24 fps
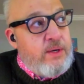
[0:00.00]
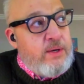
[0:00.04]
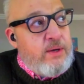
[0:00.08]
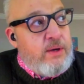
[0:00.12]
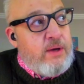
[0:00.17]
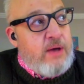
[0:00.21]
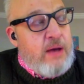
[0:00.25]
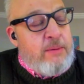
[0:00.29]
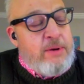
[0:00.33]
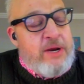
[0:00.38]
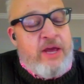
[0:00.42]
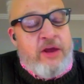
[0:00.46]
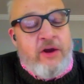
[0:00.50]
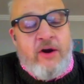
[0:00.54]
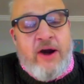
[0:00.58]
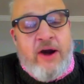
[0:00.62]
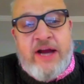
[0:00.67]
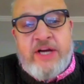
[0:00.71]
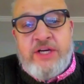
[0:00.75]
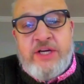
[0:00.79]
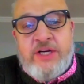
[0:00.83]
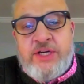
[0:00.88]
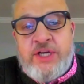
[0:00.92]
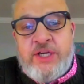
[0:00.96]

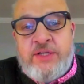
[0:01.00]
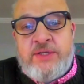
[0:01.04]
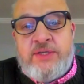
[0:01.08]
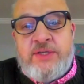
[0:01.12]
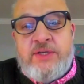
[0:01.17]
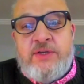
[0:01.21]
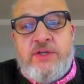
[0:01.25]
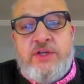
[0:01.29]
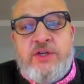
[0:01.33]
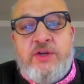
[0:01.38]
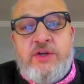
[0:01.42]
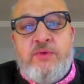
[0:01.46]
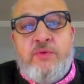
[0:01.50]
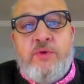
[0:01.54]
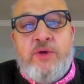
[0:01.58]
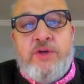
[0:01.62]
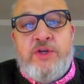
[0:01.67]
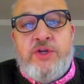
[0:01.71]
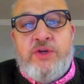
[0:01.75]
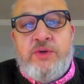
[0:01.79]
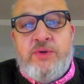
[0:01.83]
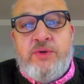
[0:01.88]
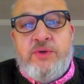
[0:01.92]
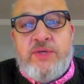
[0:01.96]
interactions would
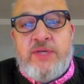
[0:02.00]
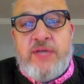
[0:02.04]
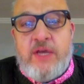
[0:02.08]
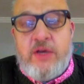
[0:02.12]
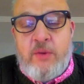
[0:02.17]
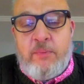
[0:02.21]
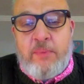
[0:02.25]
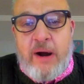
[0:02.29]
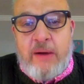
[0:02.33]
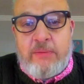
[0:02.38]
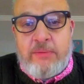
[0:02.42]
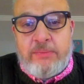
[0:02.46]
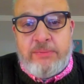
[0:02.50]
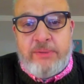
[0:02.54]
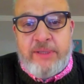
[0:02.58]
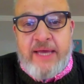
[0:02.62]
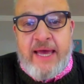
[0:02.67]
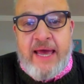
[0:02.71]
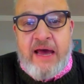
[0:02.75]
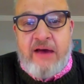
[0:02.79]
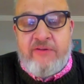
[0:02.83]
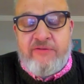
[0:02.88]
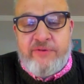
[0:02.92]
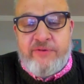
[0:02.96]
you say you probably
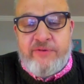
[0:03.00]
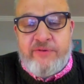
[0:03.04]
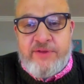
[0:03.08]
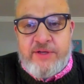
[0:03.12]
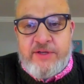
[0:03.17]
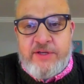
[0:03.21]
have with the